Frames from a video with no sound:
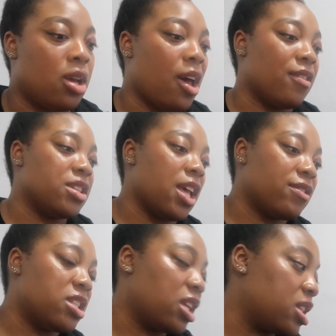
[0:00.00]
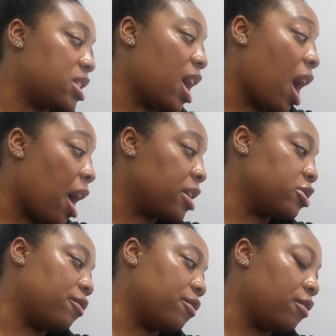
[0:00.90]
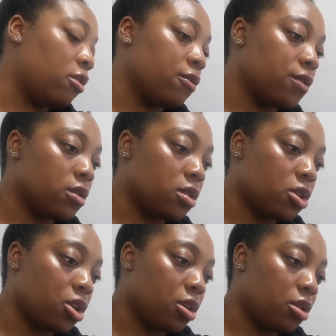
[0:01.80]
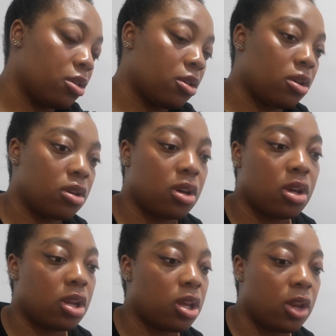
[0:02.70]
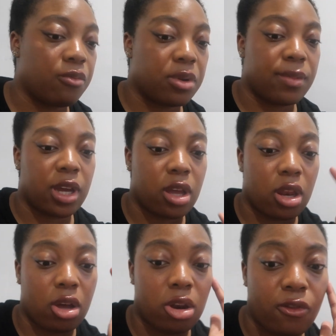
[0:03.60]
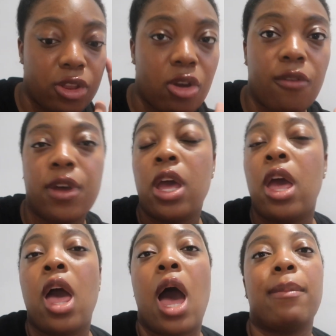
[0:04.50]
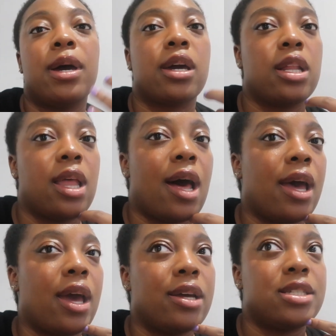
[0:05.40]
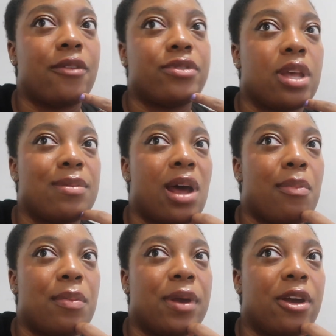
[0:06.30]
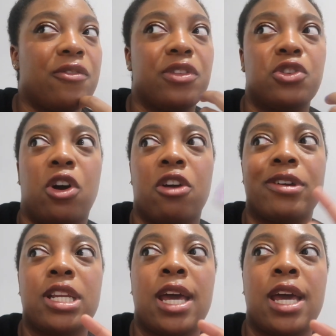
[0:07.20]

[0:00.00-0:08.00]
Obviously I have to take the tags off of all of this shit. Ugh can't even put it back. I gotta cut everything off. I'm not gonna lie, I definitely am not prepared for the dog right